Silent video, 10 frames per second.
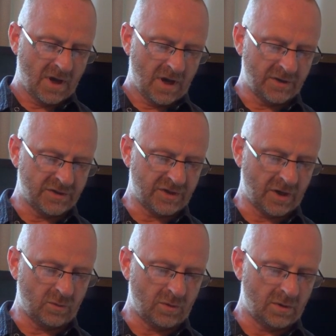and
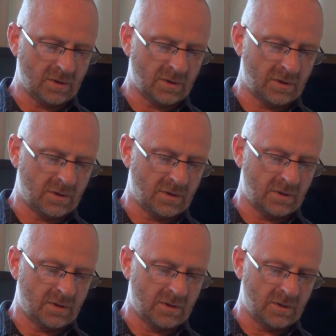so
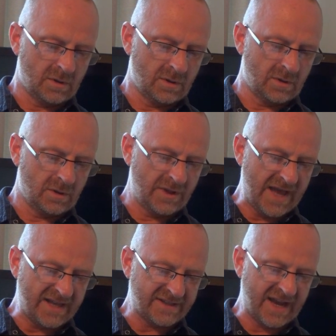
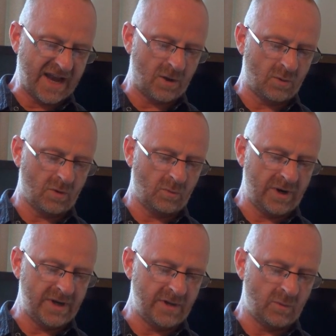that's how
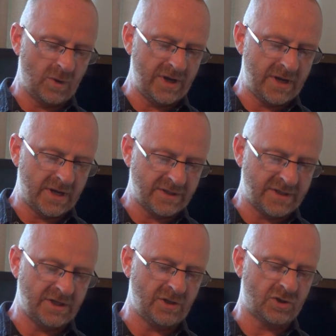we we
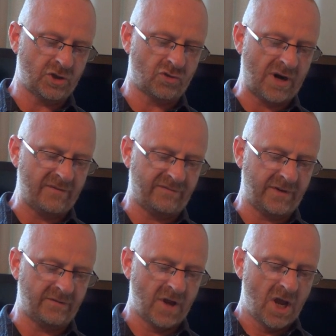continue to triumph
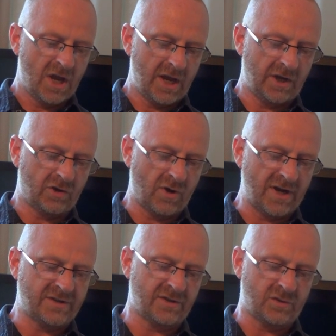in, in
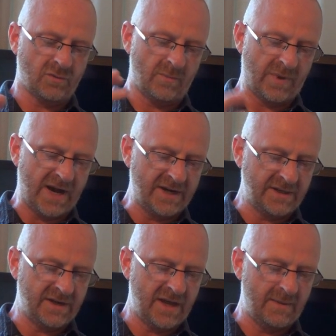Christ is to abide
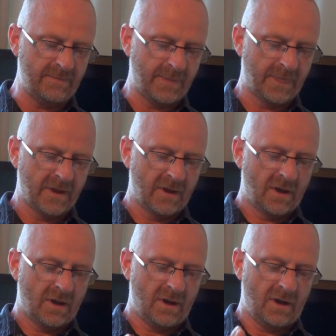in Him.
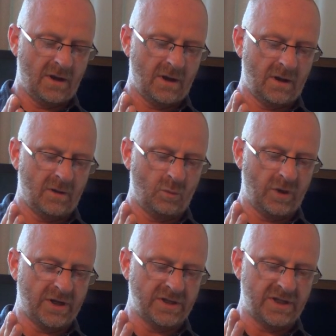Uh,
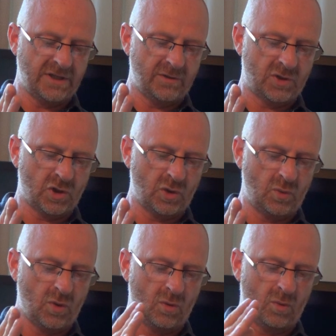we continue
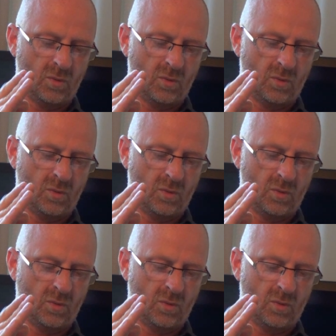to